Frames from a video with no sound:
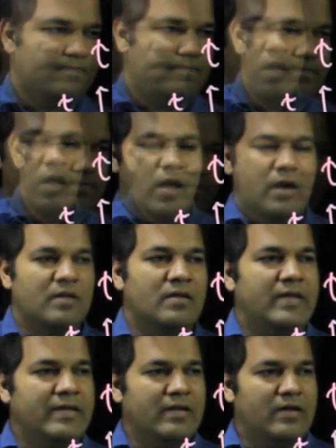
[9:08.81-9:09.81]
Another thing
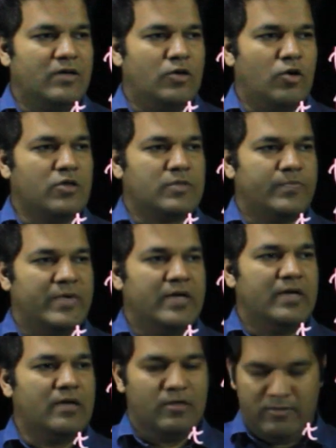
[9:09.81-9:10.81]
that a torque speed
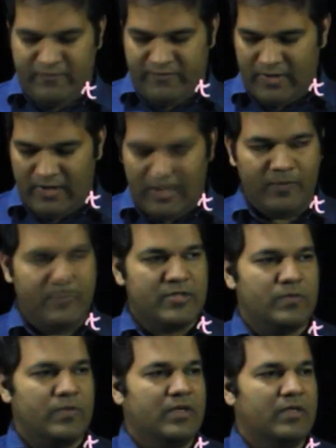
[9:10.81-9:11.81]
curve can help us
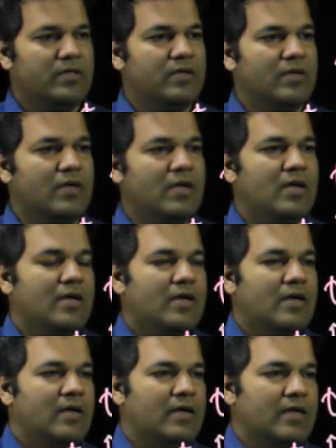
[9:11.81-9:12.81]
with
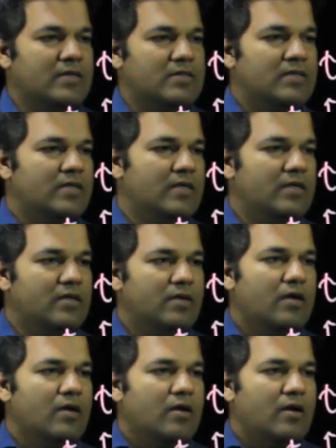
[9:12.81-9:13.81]
is the
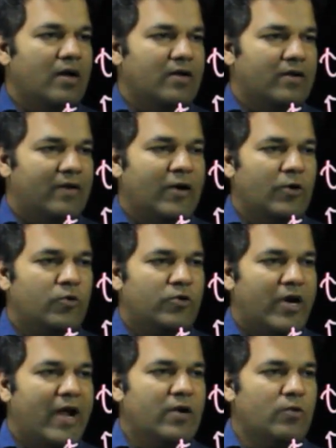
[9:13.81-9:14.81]
uh, like
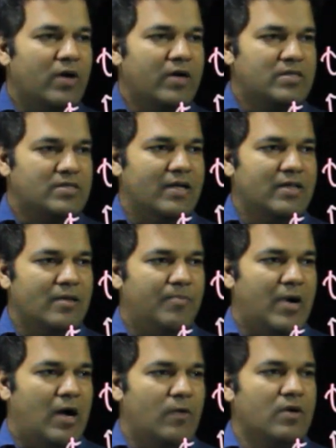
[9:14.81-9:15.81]
trying to understand the
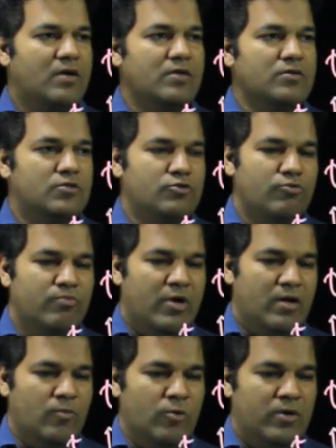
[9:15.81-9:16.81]
power consumed by a
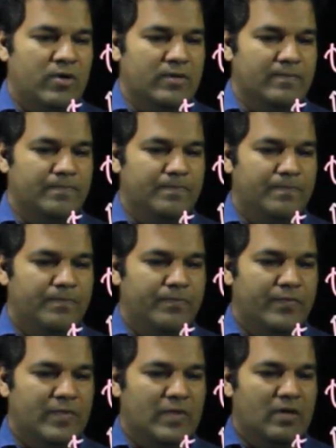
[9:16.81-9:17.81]
motor.
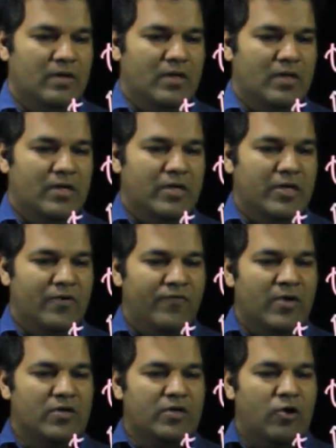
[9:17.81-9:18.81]
If we are
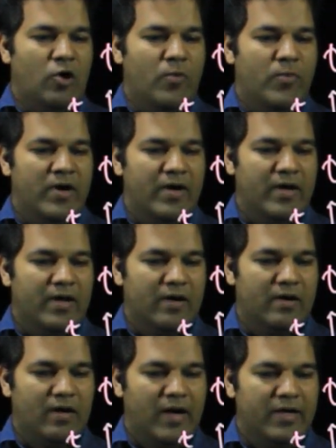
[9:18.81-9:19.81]
operating at a
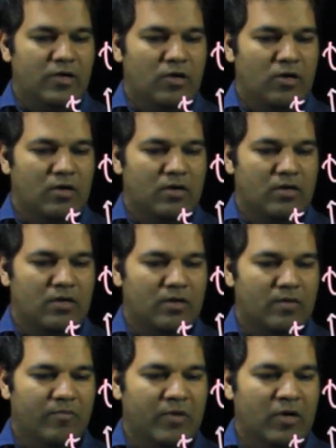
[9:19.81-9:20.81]
high torque
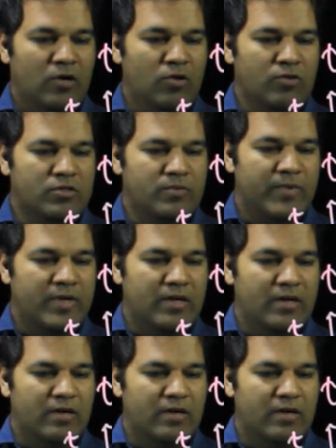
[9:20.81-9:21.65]
but a low speed,